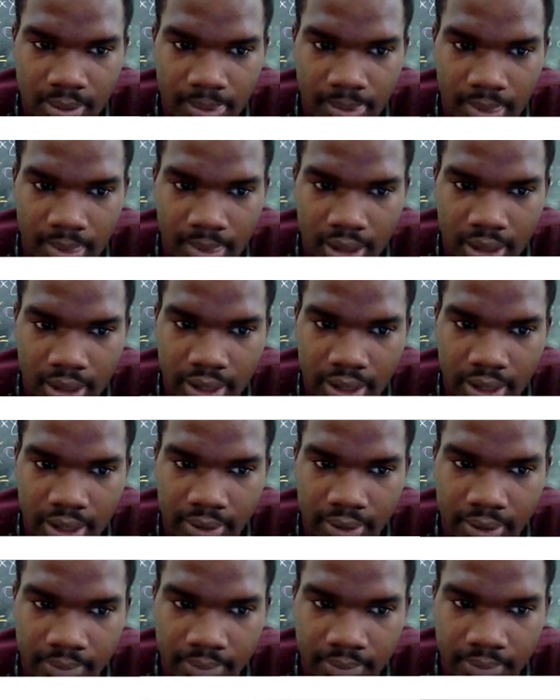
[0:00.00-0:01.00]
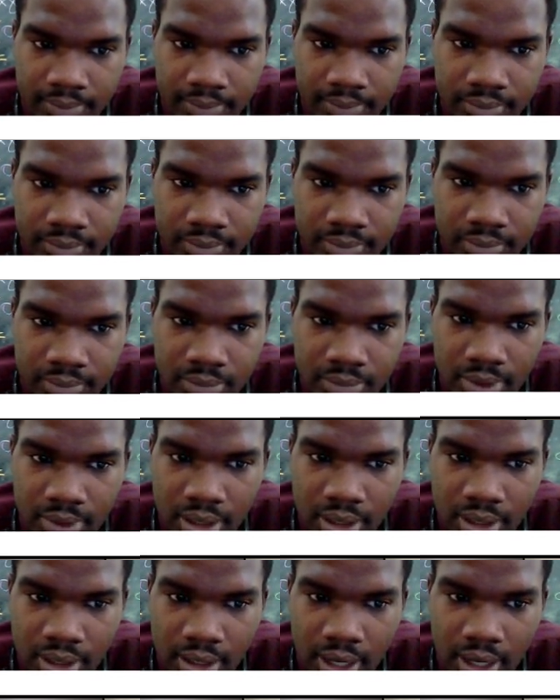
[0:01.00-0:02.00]
Okay?
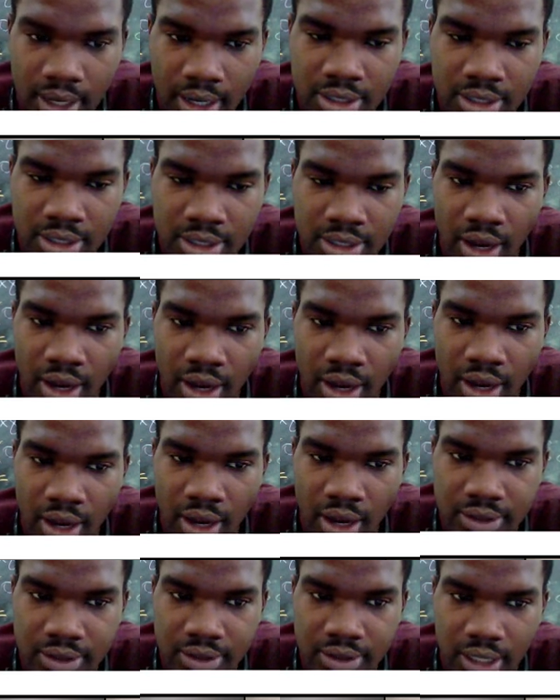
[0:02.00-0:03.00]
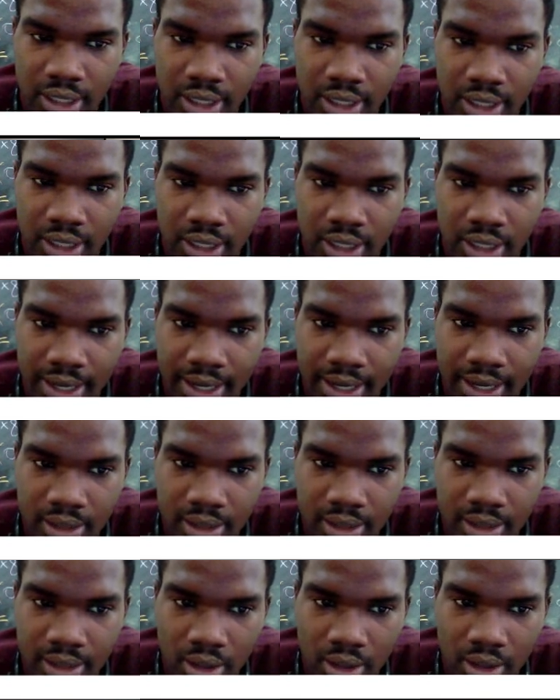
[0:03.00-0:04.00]
You draw a vertical line
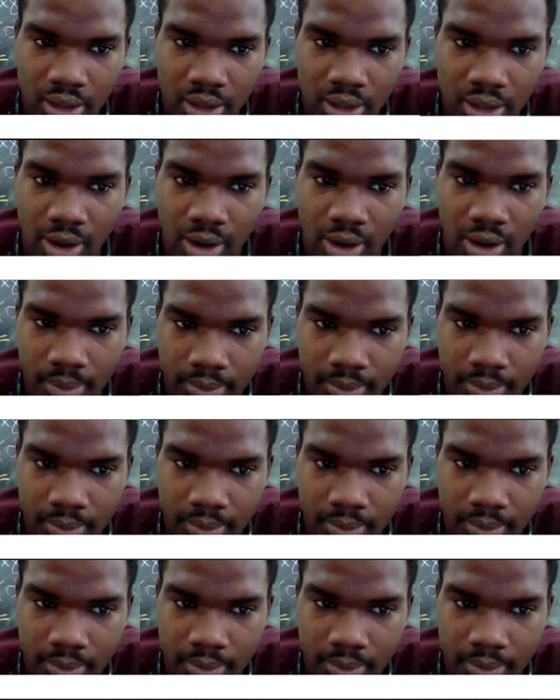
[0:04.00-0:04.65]
going up.